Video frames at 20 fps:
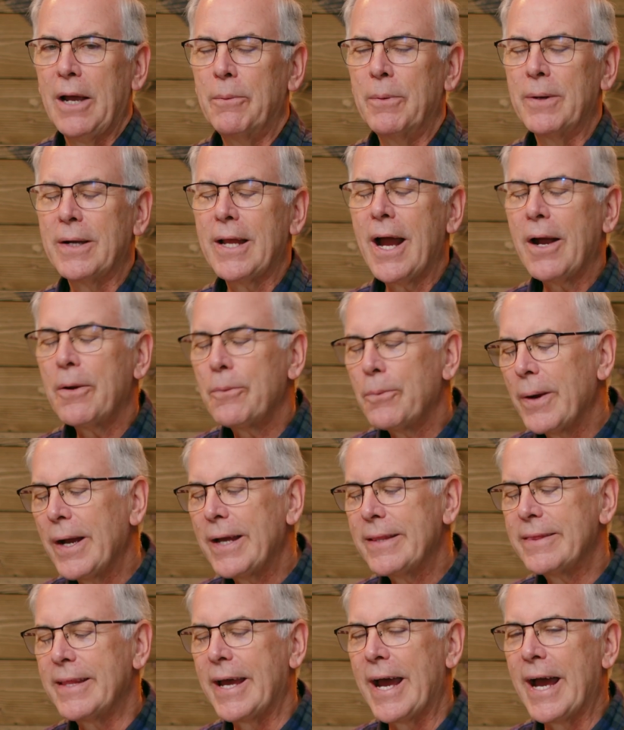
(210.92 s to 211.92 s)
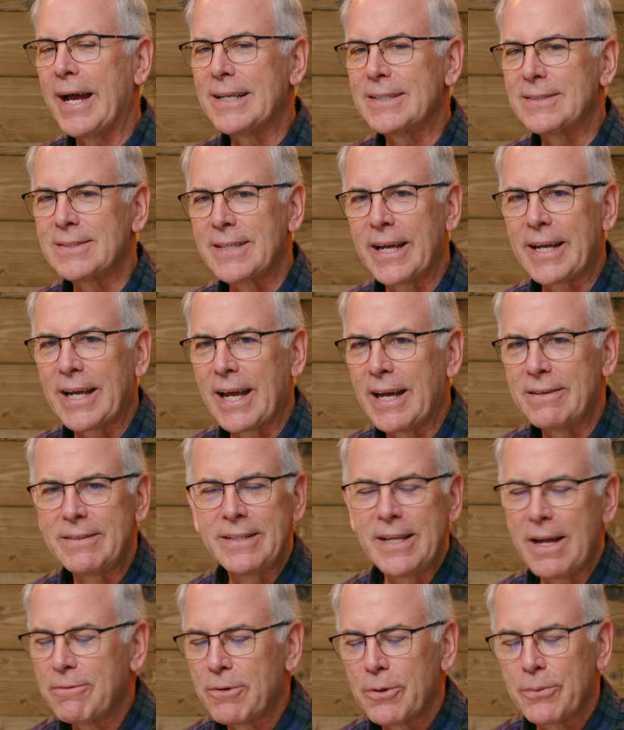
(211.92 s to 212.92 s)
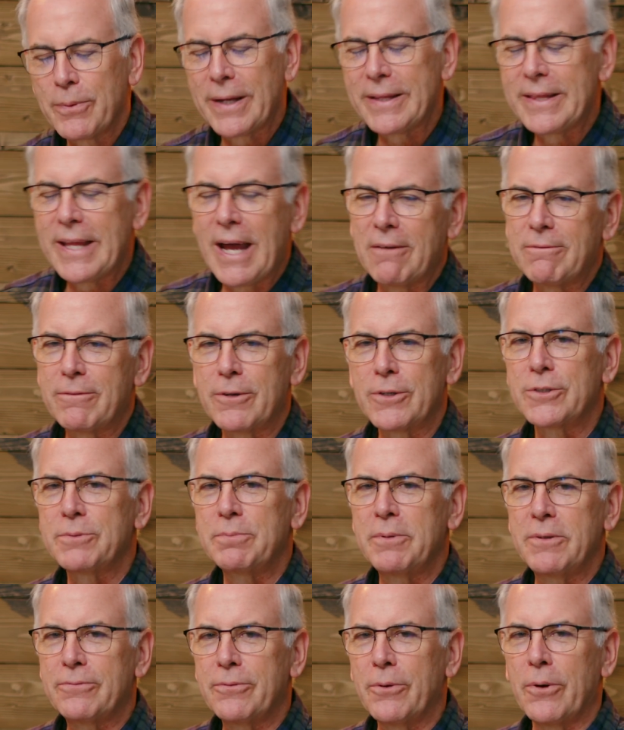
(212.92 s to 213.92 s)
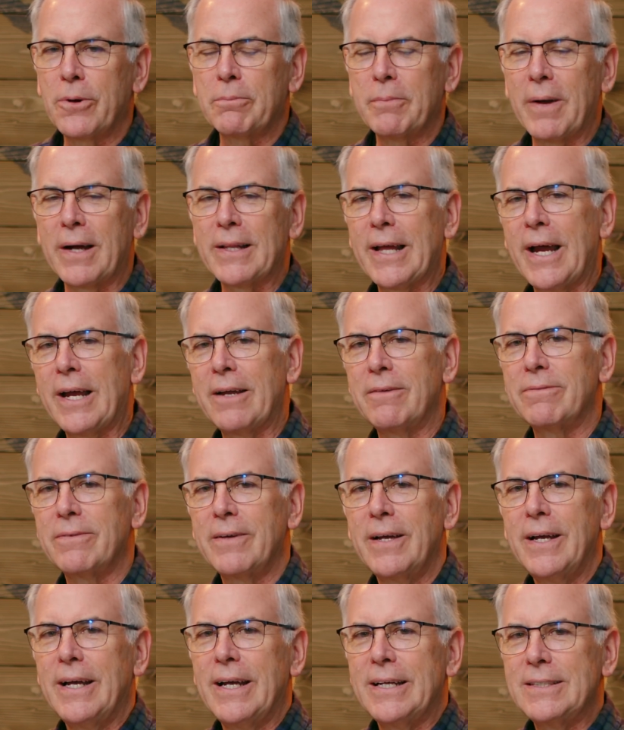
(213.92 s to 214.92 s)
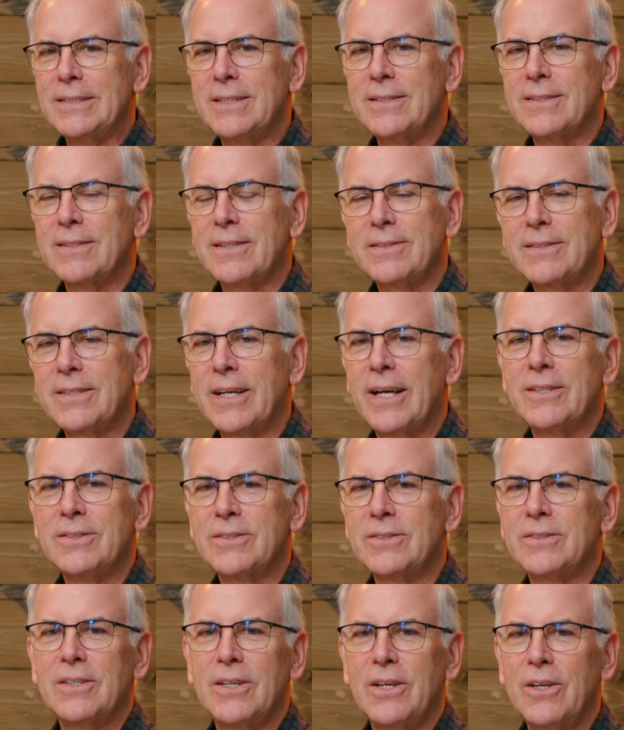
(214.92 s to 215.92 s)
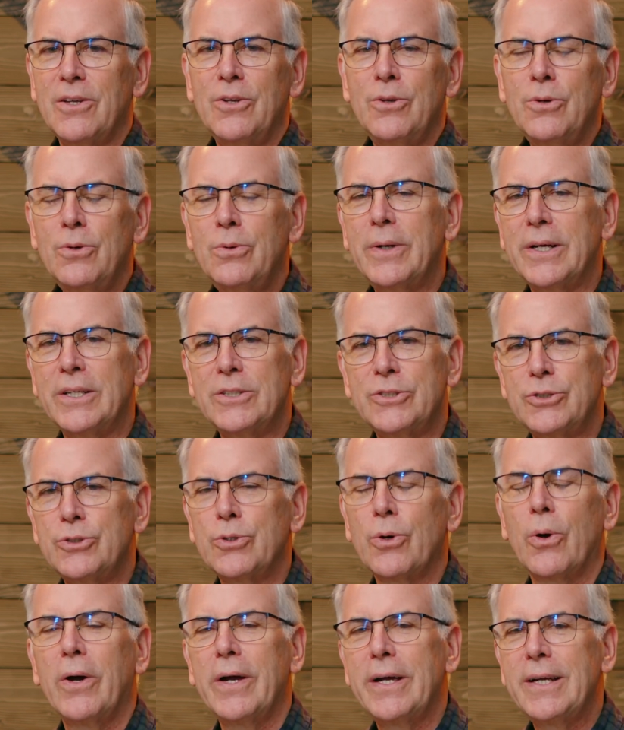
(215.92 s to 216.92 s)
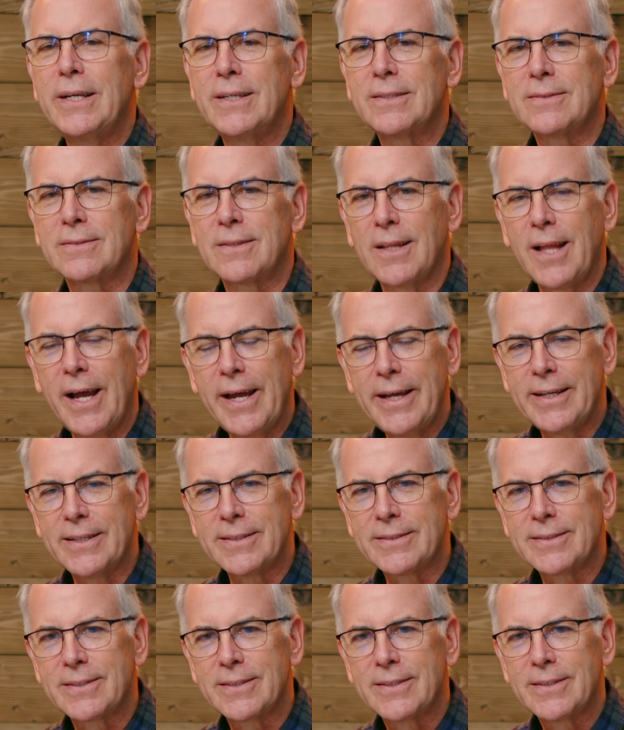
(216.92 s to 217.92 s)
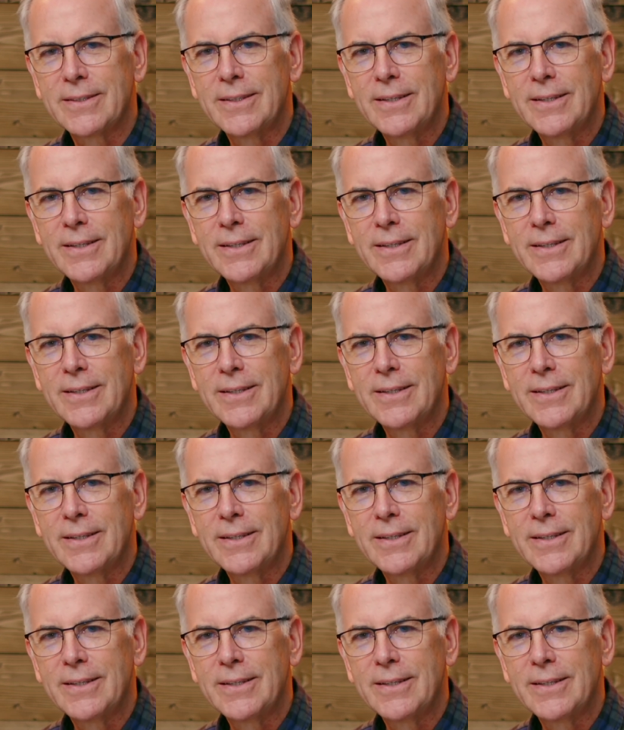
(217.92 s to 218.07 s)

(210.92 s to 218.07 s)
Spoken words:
when I read that, it's like I had never read that verse before in my life. Jesus says, you enjoyed his light.